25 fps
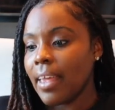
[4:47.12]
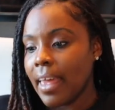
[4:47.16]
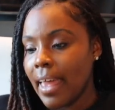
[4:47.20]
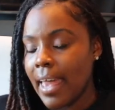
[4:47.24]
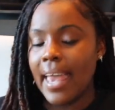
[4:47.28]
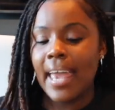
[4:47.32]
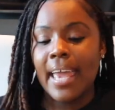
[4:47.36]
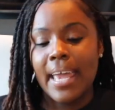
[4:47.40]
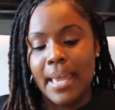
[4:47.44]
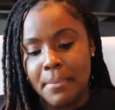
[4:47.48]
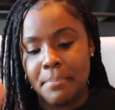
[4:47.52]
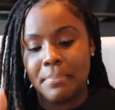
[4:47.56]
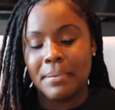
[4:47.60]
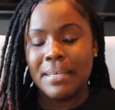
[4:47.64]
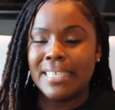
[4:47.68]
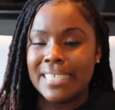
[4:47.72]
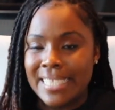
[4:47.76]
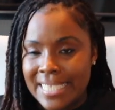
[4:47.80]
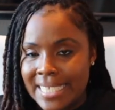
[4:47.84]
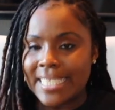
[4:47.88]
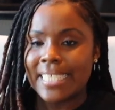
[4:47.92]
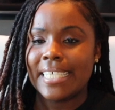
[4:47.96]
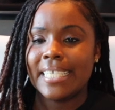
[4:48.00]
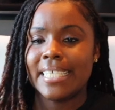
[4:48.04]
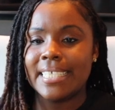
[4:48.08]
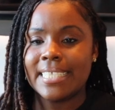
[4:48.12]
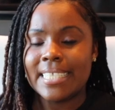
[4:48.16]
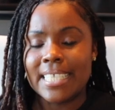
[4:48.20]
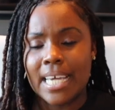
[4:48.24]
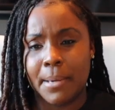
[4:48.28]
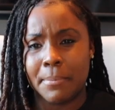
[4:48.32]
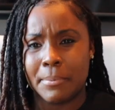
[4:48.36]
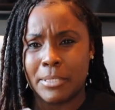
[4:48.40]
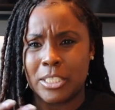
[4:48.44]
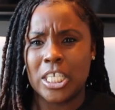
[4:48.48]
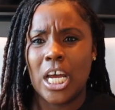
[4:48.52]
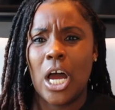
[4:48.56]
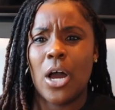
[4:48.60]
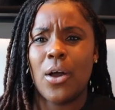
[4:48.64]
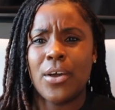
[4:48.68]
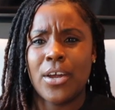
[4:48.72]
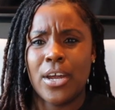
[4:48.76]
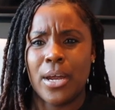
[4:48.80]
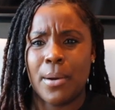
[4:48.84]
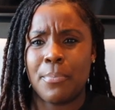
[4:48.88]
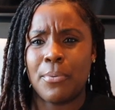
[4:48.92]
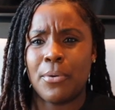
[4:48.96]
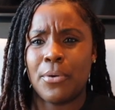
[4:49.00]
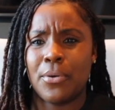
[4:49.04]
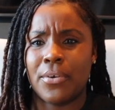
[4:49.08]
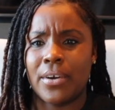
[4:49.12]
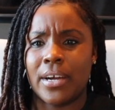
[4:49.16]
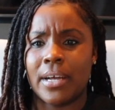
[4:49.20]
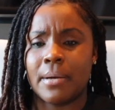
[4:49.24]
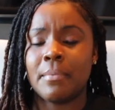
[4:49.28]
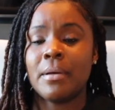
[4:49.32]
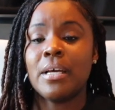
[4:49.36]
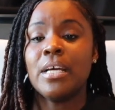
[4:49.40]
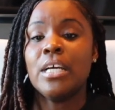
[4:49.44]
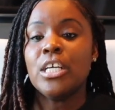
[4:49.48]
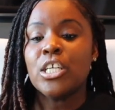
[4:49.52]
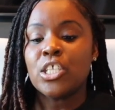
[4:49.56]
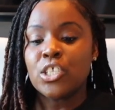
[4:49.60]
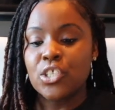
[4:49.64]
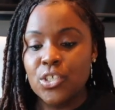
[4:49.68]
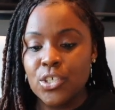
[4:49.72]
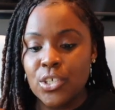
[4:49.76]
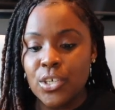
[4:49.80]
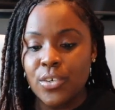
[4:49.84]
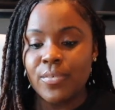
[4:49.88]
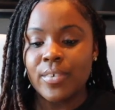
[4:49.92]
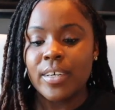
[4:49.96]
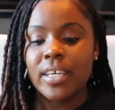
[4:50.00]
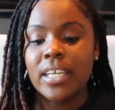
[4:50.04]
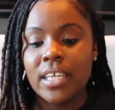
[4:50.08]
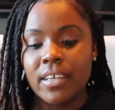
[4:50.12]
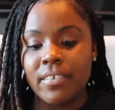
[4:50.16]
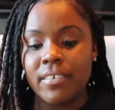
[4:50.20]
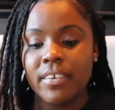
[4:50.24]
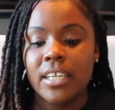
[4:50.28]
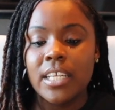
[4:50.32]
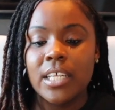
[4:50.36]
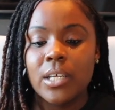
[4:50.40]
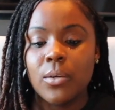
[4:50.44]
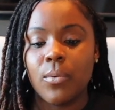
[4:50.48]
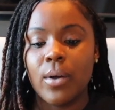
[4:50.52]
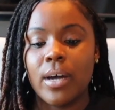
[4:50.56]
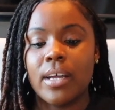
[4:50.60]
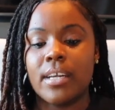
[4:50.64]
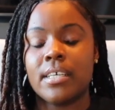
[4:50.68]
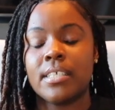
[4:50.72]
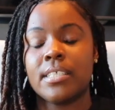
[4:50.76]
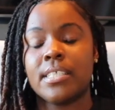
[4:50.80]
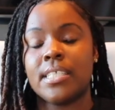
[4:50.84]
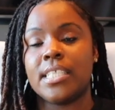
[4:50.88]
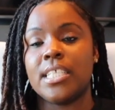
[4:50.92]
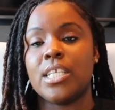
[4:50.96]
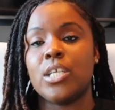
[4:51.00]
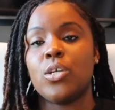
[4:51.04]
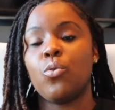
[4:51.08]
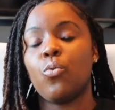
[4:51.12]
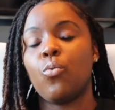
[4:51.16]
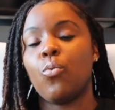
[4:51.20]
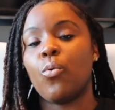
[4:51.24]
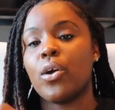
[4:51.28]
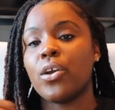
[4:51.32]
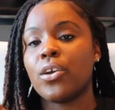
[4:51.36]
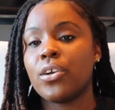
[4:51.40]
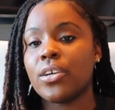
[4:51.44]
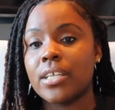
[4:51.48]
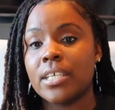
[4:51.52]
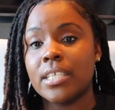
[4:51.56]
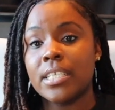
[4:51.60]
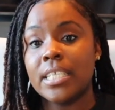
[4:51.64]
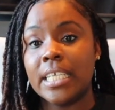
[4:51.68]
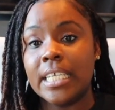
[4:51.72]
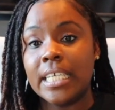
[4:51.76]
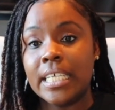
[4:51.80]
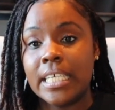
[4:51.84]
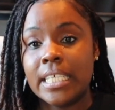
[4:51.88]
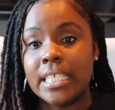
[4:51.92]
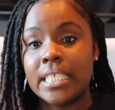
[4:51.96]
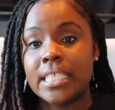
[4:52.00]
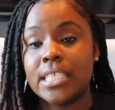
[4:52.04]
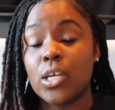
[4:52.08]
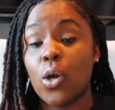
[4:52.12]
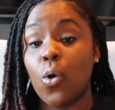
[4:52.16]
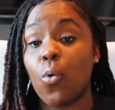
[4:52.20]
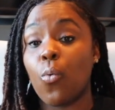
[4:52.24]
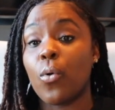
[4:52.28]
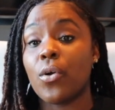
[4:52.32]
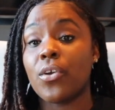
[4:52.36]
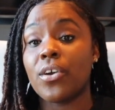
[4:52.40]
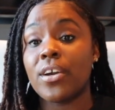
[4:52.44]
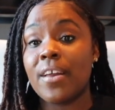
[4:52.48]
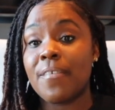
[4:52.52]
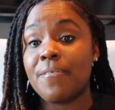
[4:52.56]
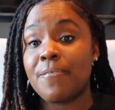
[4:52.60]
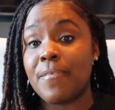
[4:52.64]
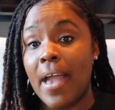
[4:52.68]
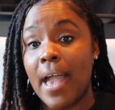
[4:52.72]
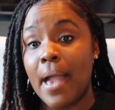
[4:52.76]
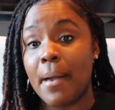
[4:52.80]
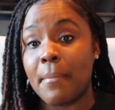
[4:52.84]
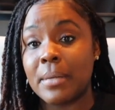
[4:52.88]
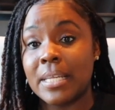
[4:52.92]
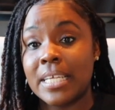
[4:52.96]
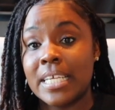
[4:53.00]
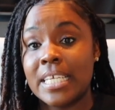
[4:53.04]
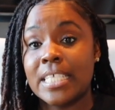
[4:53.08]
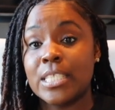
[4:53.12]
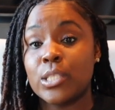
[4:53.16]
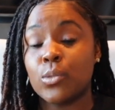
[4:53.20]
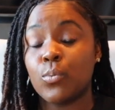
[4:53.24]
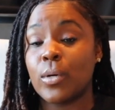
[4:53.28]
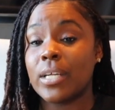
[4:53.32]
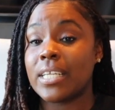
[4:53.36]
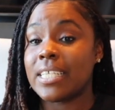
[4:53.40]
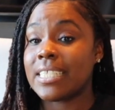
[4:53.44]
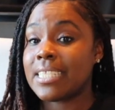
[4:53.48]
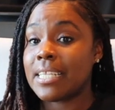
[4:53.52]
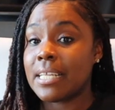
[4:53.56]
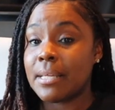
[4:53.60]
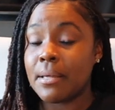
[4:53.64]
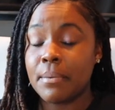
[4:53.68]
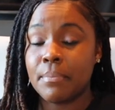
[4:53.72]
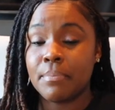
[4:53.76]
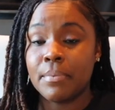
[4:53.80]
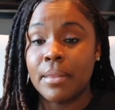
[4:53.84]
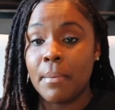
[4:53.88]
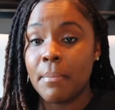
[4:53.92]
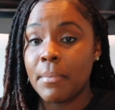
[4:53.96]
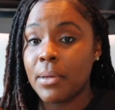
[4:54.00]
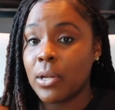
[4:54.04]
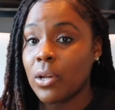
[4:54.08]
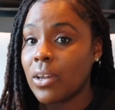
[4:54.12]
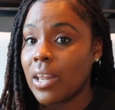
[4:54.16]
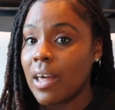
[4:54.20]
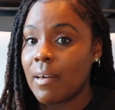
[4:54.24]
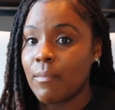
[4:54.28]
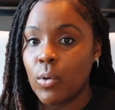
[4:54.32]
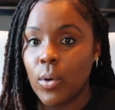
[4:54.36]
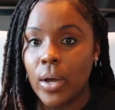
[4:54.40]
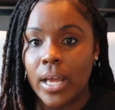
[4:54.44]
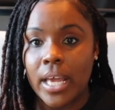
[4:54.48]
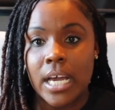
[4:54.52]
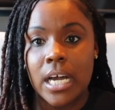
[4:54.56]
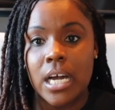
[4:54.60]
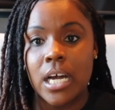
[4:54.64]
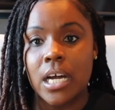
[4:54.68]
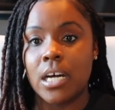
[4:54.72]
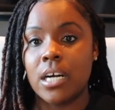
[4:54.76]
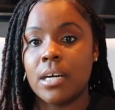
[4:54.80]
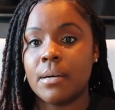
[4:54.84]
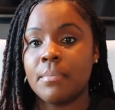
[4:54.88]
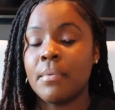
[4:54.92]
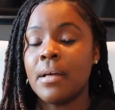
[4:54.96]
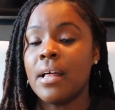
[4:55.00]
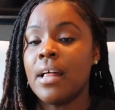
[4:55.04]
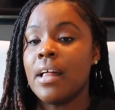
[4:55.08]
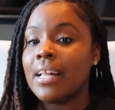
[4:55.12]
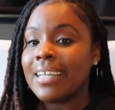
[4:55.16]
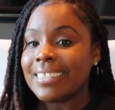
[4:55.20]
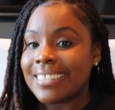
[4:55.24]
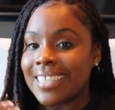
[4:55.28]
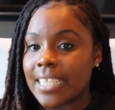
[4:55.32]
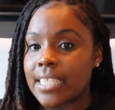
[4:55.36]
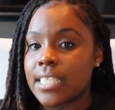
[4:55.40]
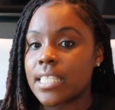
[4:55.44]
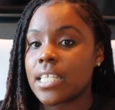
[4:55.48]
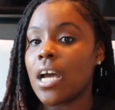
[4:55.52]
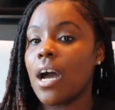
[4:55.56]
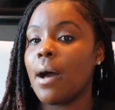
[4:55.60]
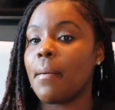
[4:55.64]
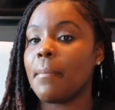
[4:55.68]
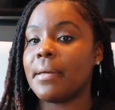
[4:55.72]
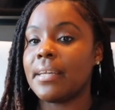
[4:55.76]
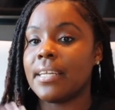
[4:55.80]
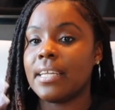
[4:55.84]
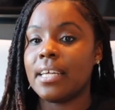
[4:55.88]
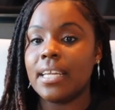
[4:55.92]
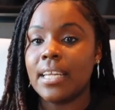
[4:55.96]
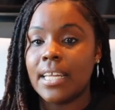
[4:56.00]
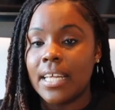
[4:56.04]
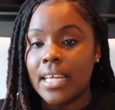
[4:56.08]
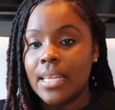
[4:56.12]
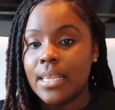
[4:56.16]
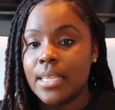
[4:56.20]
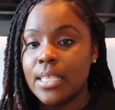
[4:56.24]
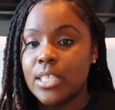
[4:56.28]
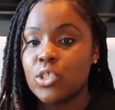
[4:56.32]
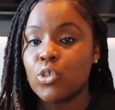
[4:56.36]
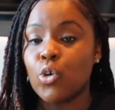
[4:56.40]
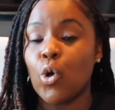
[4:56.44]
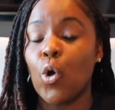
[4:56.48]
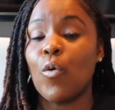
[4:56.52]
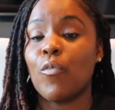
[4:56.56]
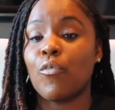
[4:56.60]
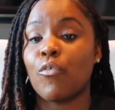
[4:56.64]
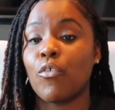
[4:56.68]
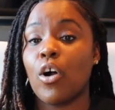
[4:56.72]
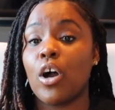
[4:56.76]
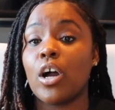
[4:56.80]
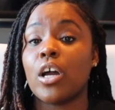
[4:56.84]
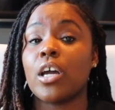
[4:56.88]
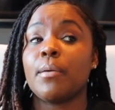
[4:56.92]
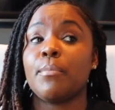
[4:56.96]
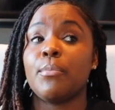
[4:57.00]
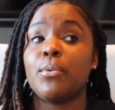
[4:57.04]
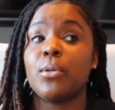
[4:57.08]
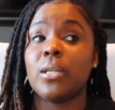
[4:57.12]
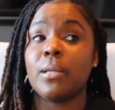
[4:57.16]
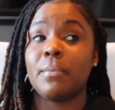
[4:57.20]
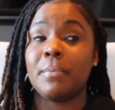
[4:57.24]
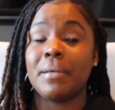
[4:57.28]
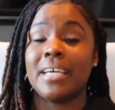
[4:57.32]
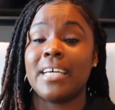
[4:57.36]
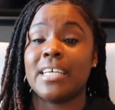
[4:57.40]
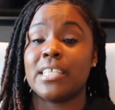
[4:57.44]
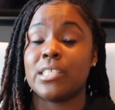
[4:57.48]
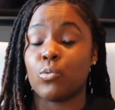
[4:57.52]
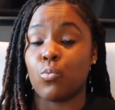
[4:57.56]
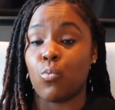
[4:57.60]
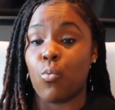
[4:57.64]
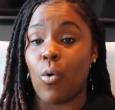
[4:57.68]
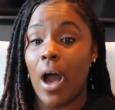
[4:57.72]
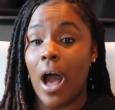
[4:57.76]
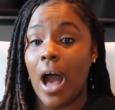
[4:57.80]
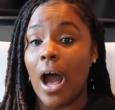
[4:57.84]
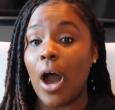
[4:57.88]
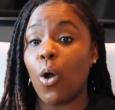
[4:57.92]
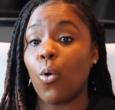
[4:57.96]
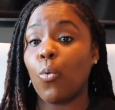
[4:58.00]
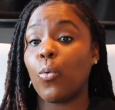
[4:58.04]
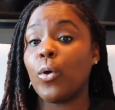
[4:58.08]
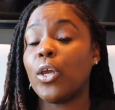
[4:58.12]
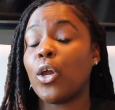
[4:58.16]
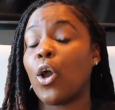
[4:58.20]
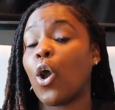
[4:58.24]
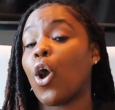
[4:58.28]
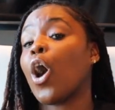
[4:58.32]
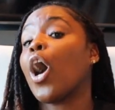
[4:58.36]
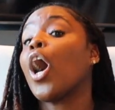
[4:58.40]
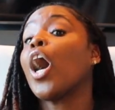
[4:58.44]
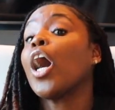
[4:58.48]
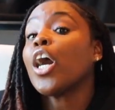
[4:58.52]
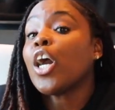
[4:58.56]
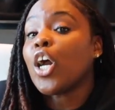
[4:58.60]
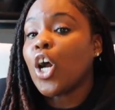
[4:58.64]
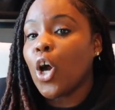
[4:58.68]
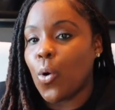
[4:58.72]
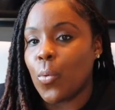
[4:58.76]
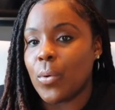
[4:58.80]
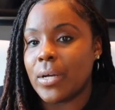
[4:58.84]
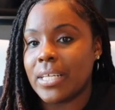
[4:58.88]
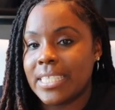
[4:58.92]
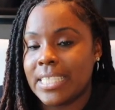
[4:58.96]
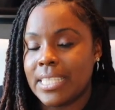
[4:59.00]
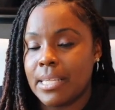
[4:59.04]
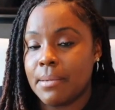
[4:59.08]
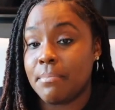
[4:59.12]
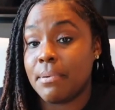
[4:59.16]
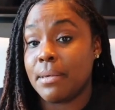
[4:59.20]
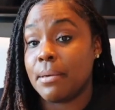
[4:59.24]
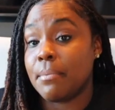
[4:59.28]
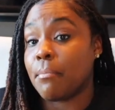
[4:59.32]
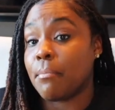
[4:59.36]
A, B, C type of childcare program. So you really want to see what are the needs, what are the families, what is the middle level income that's coming in this overall community. Because while we are going to be